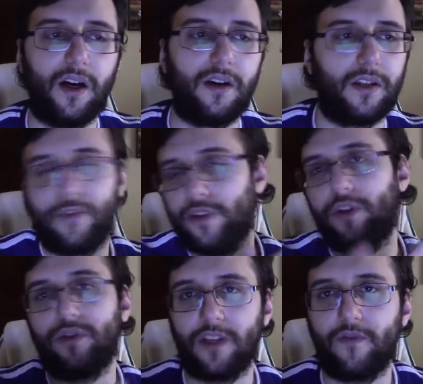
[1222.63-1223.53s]
If you're not
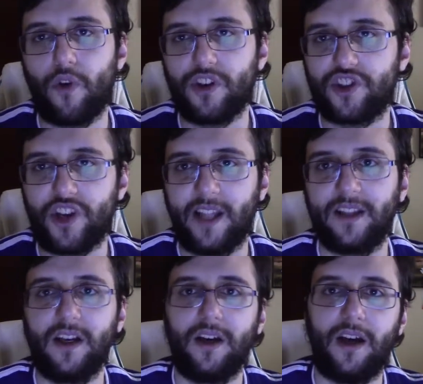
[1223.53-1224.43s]
using voice chat,
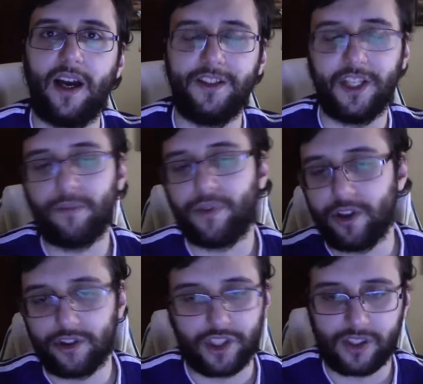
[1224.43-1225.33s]
and the other
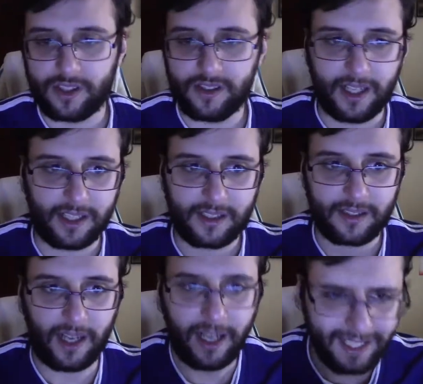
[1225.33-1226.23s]
player just does
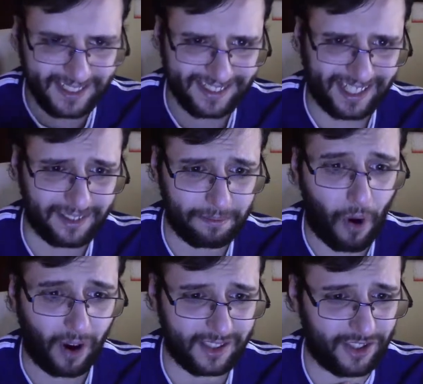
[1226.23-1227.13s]
inside the
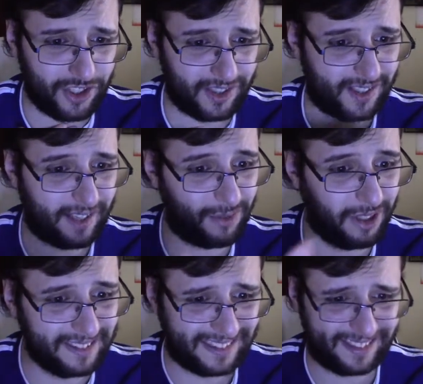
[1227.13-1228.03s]
box. Jesus,
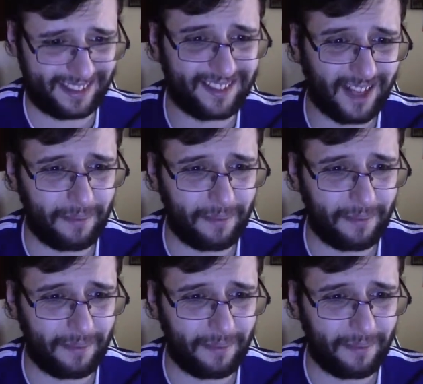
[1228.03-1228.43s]
we need to stop.